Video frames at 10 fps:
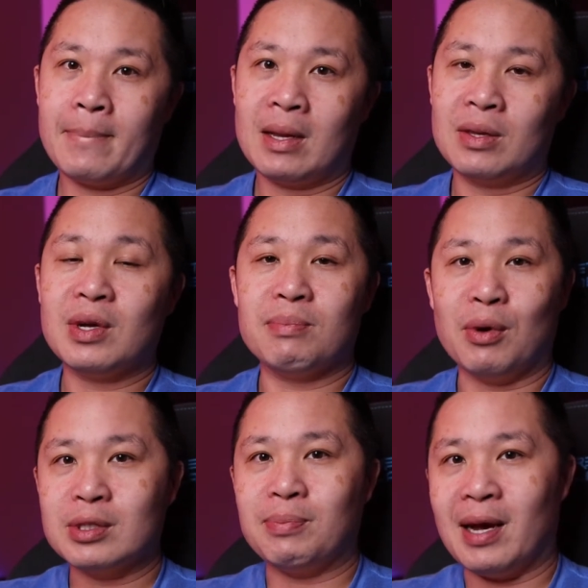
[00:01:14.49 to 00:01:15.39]
you can
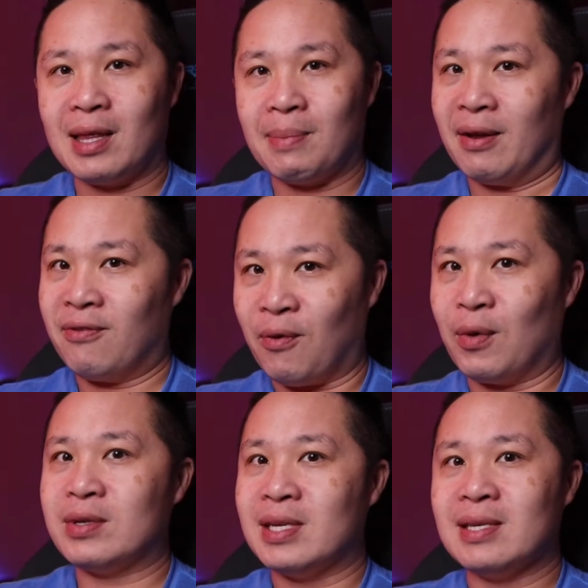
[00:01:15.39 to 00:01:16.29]
multiply that by
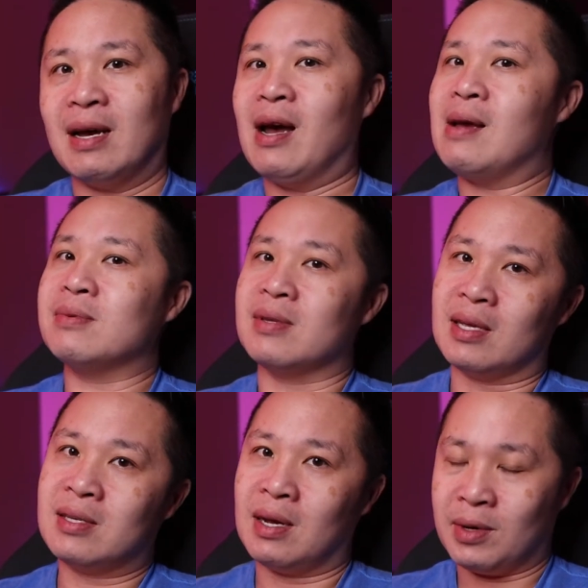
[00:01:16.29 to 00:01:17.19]
14 times, and
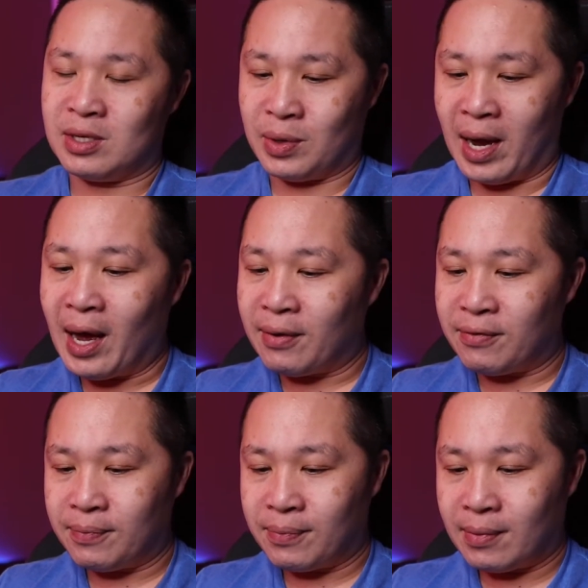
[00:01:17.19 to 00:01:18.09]
that's how much you would
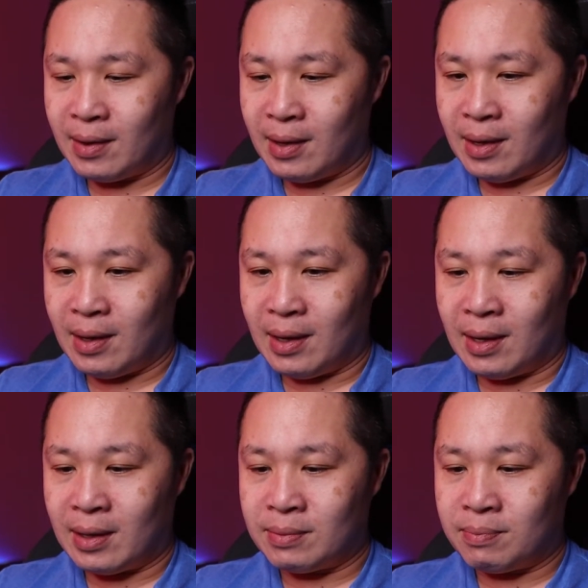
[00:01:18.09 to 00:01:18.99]

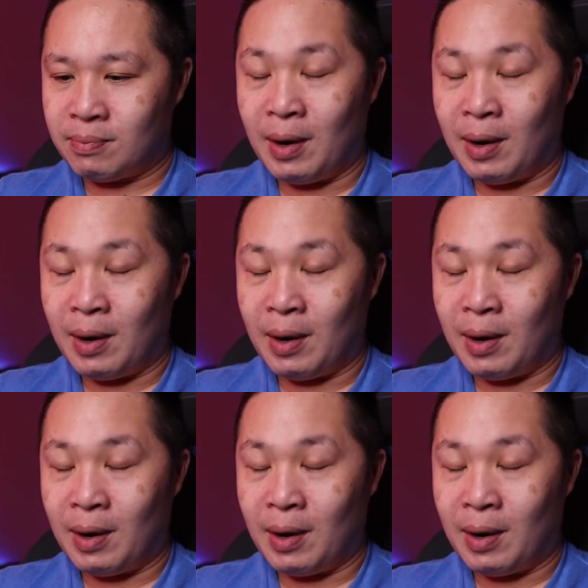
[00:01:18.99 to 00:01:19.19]
have.